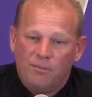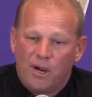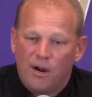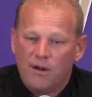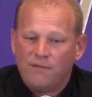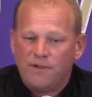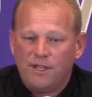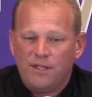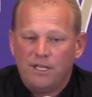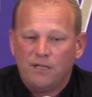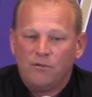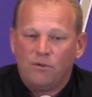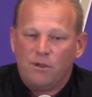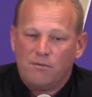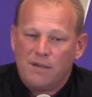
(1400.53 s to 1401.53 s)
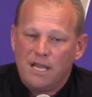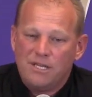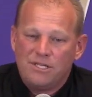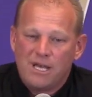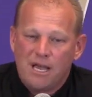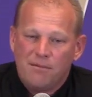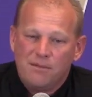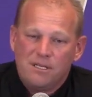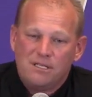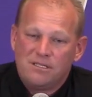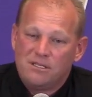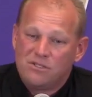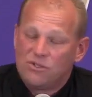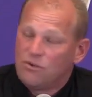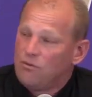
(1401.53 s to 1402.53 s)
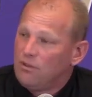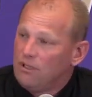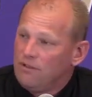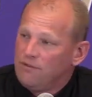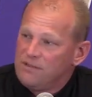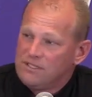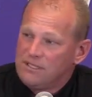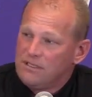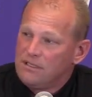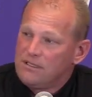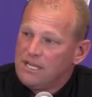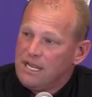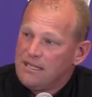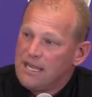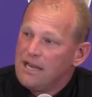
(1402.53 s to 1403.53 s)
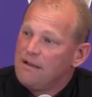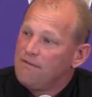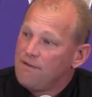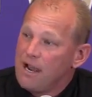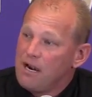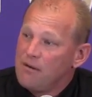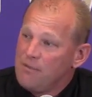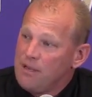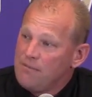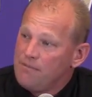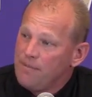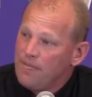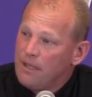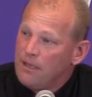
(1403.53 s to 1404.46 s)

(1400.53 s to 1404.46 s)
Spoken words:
part of, I think, what my job is to really facilitate that environment